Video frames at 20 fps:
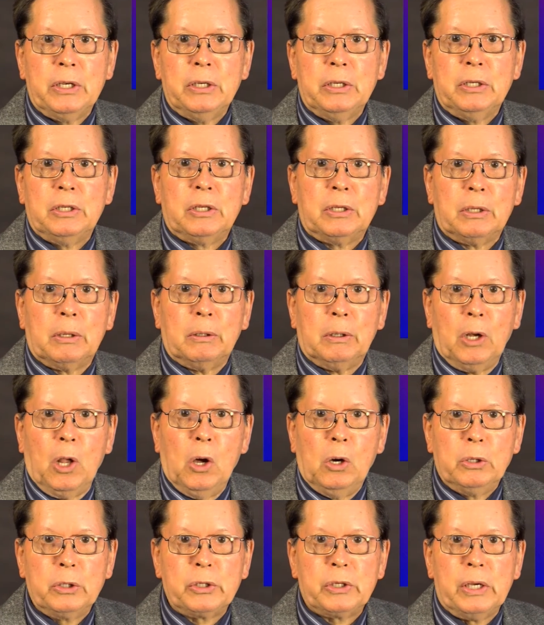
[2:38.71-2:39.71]
He's
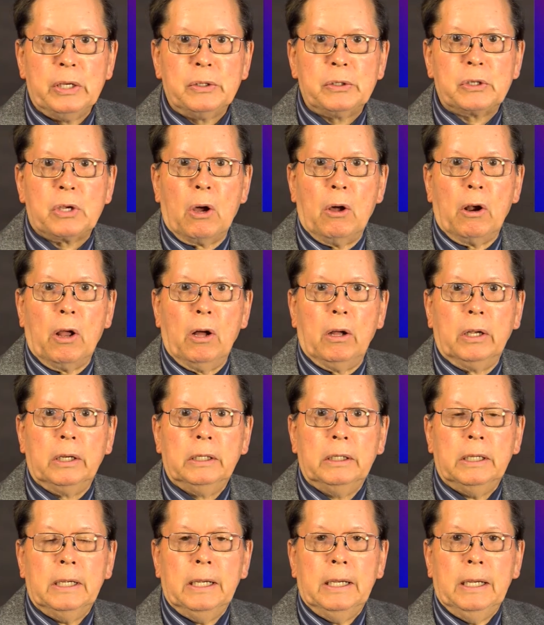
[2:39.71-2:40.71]
long since gone
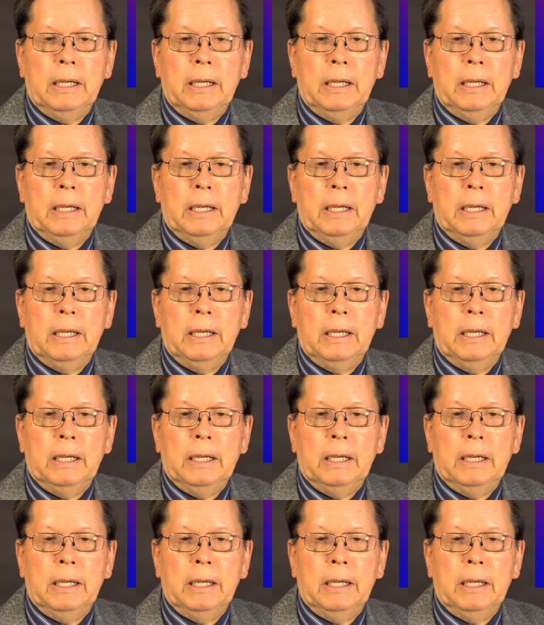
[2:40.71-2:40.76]
on.